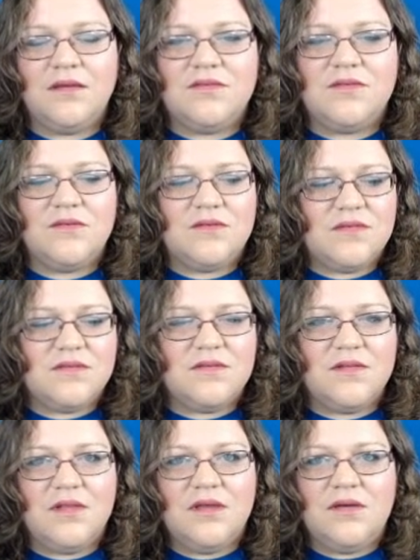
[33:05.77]
As soon as this
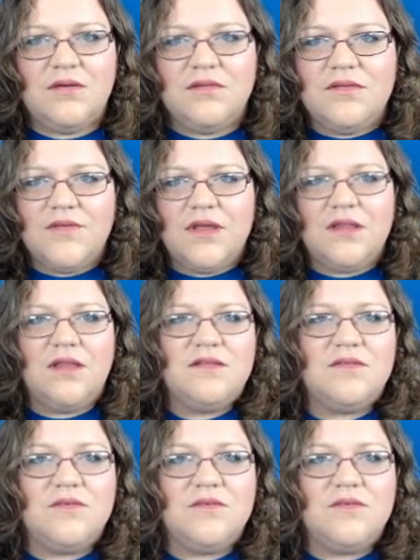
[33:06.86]
loads, I've got lots